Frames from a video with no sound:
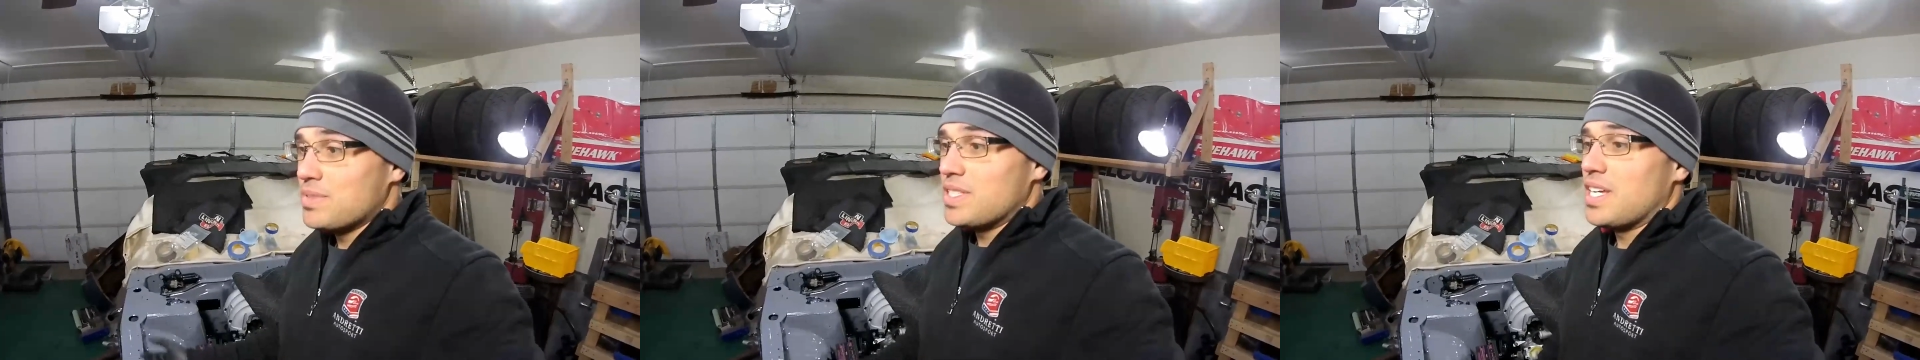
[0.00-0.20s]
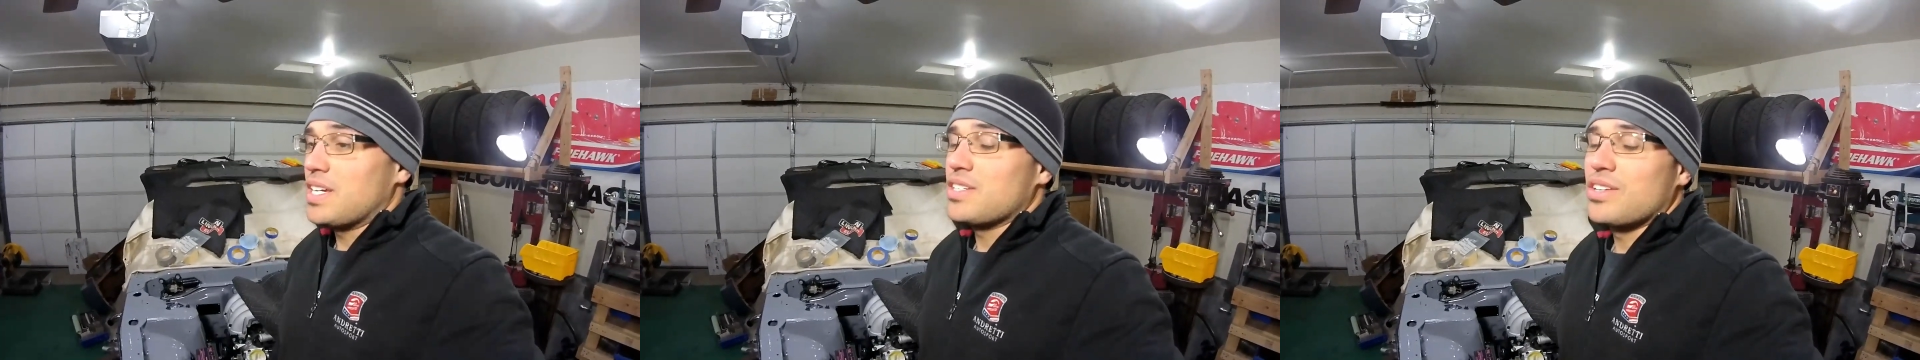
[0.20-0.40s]

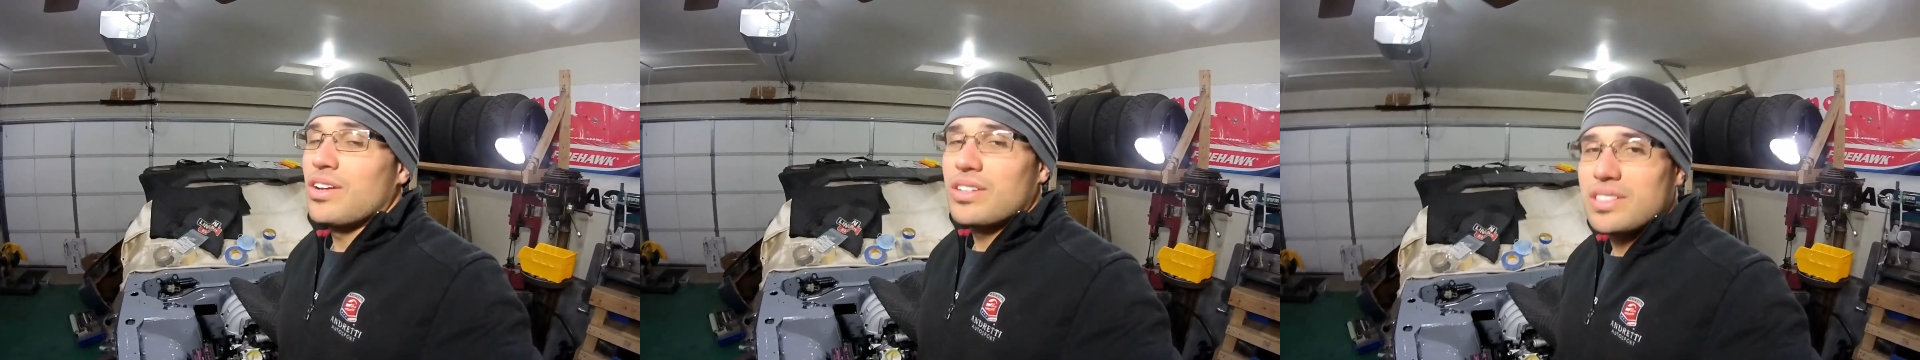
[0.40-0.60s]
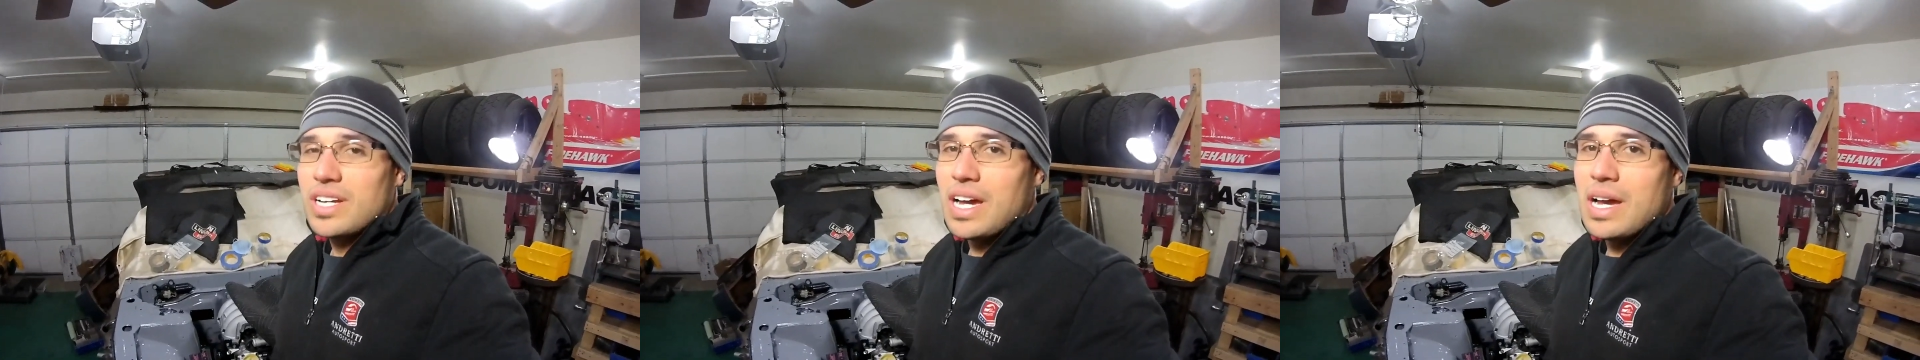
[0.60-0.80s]
Takes a
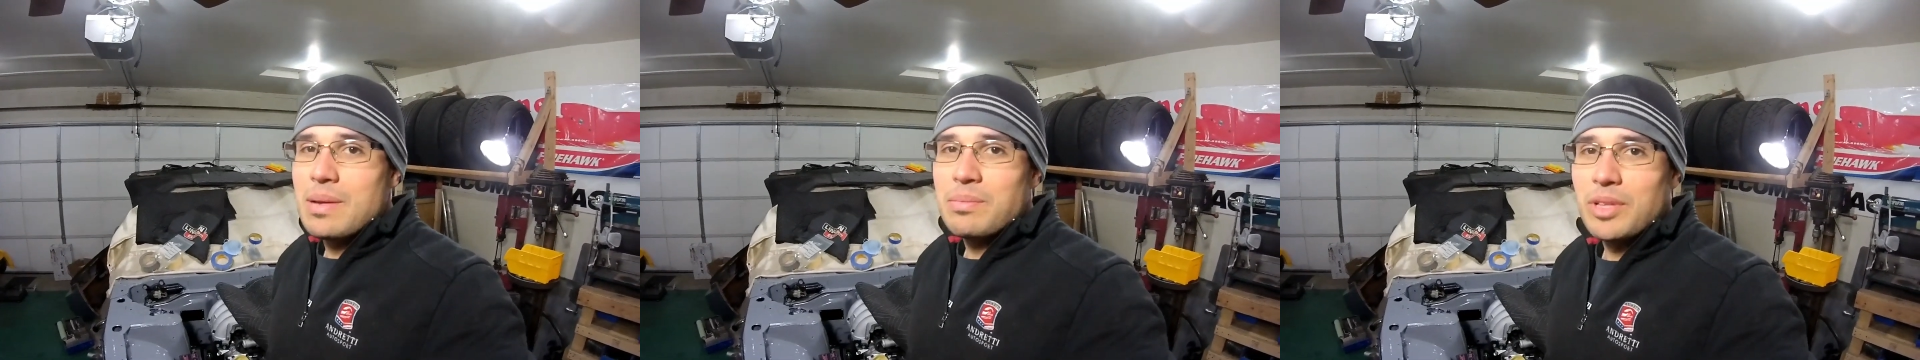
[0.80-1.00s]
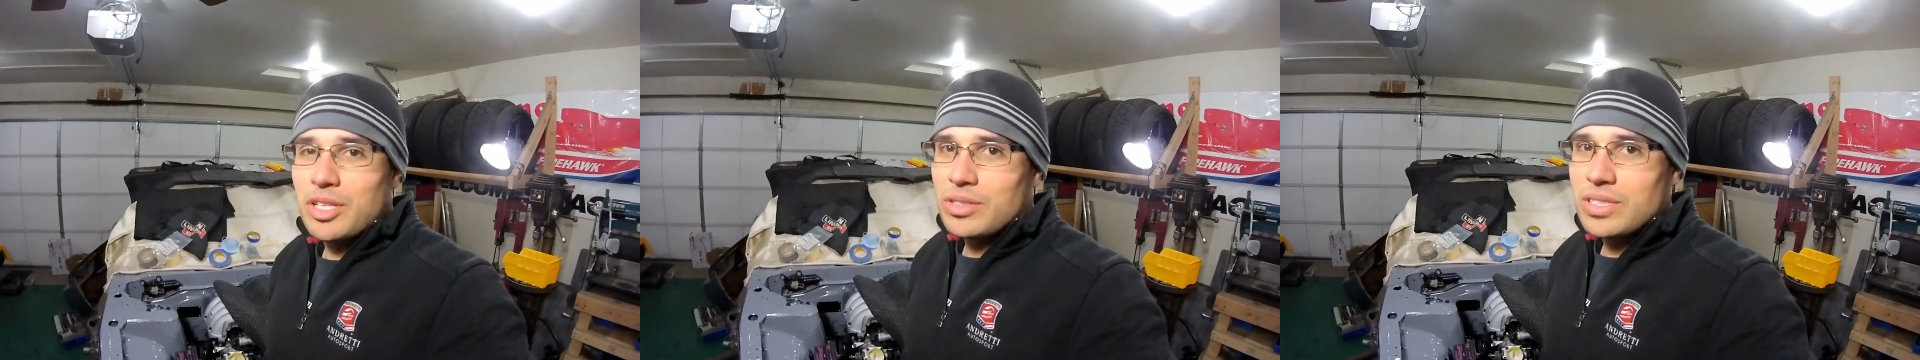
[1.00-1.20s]
long
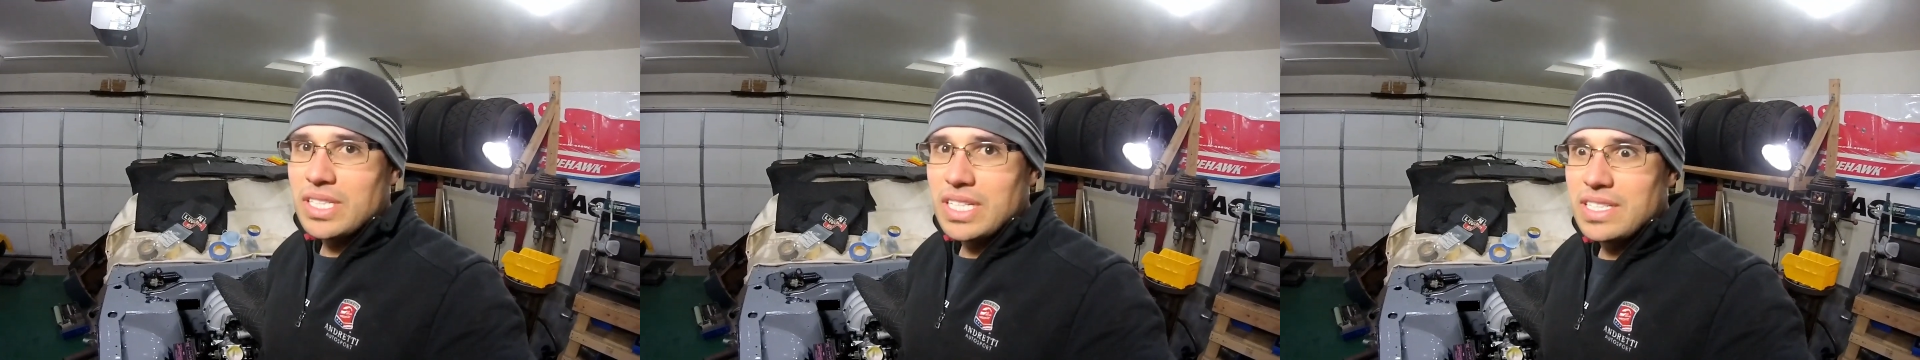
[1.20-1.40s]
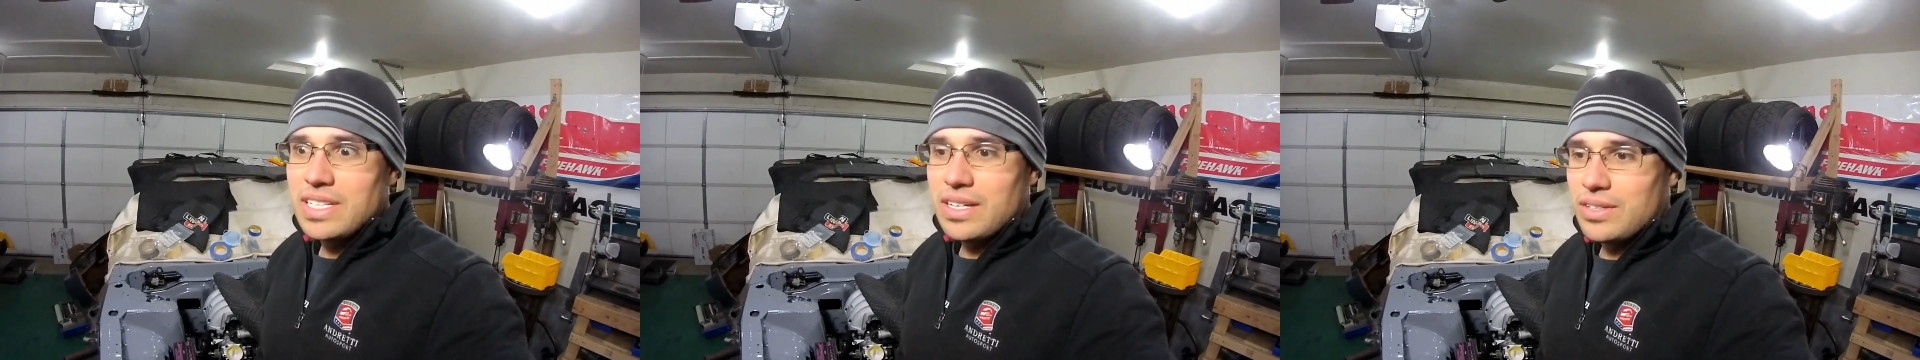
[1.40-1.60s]
time, little
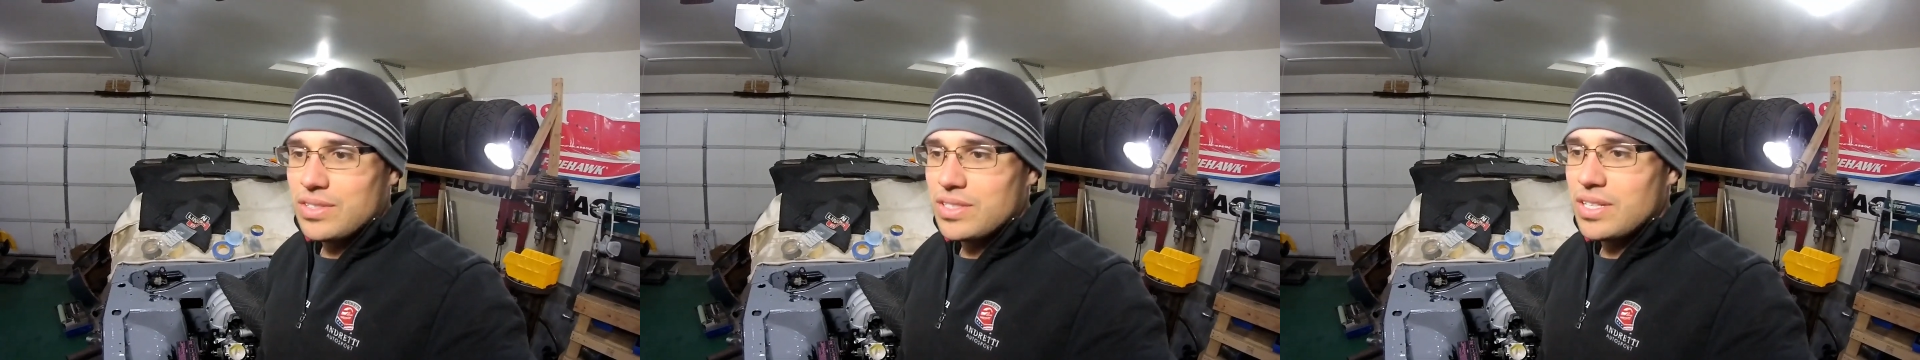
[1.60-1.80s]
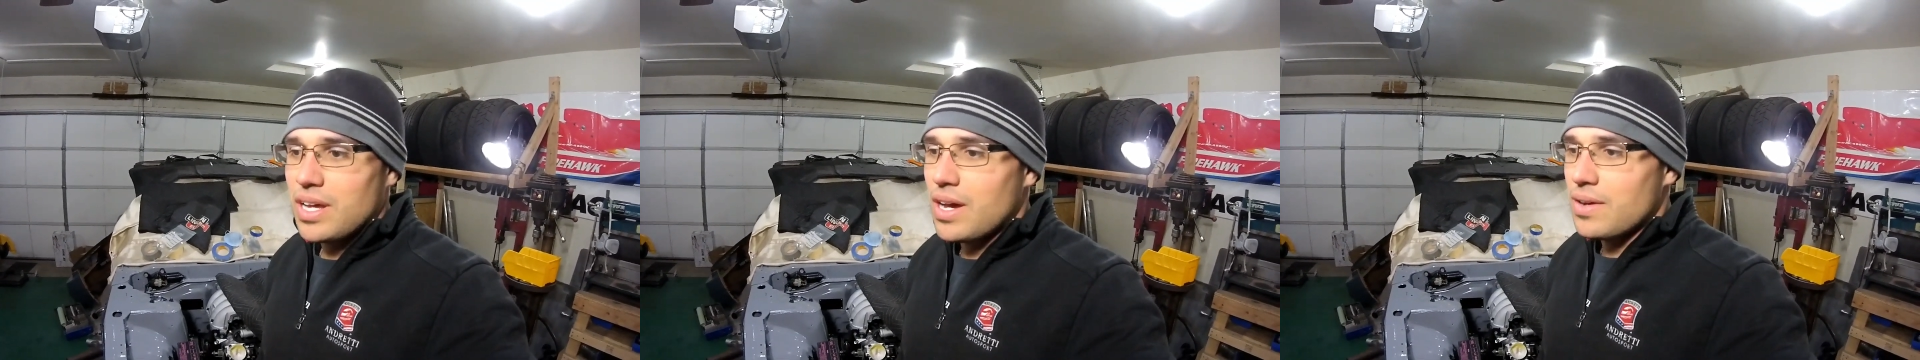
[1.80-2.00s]
detail
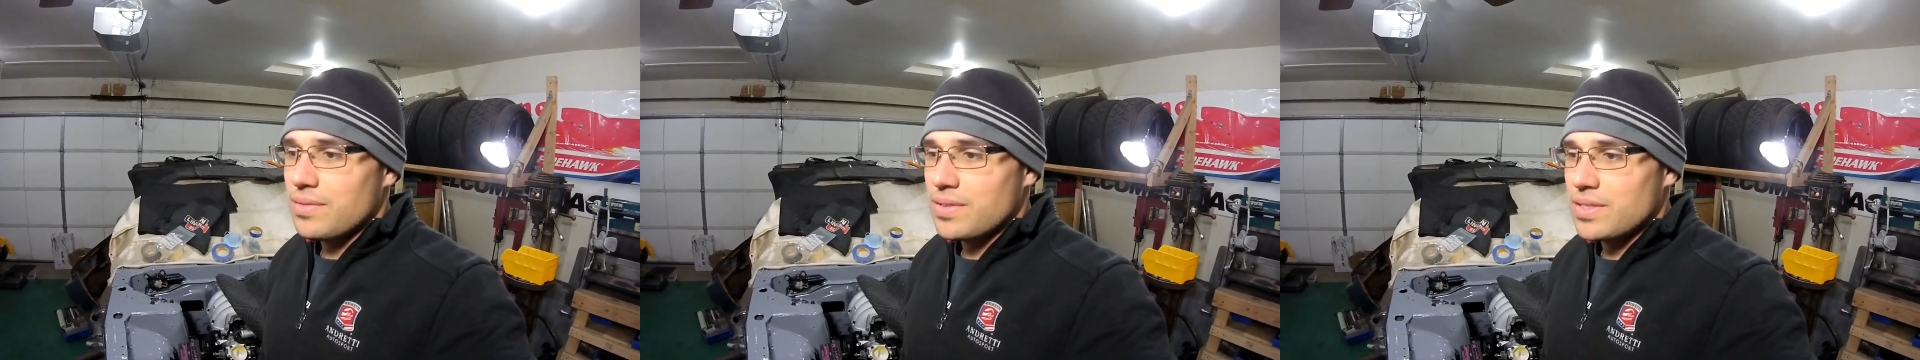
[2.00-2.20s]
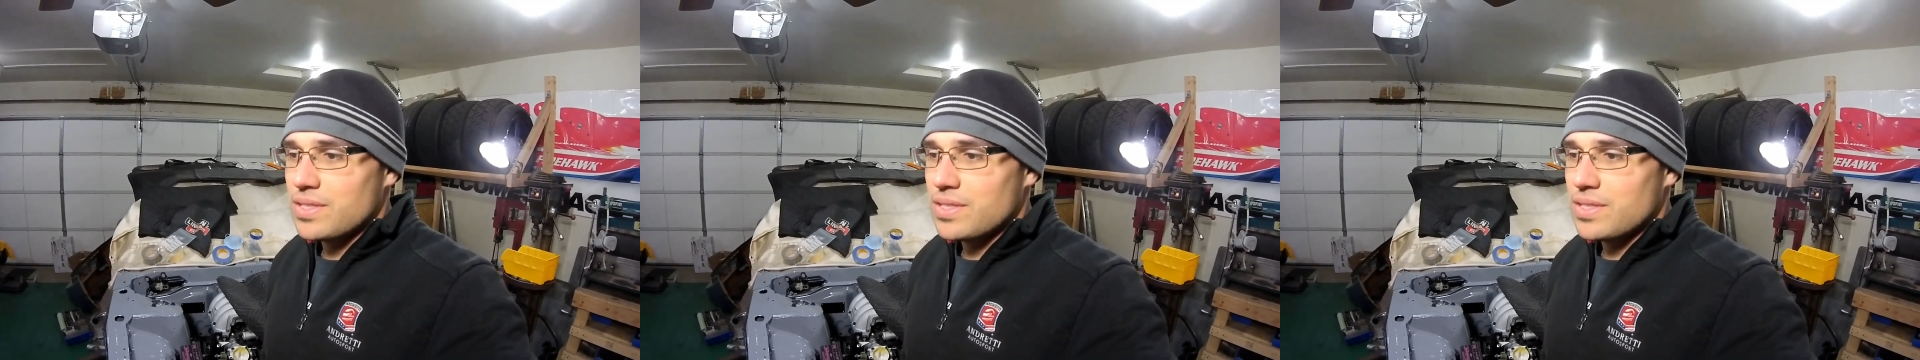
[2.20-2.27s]
stuff.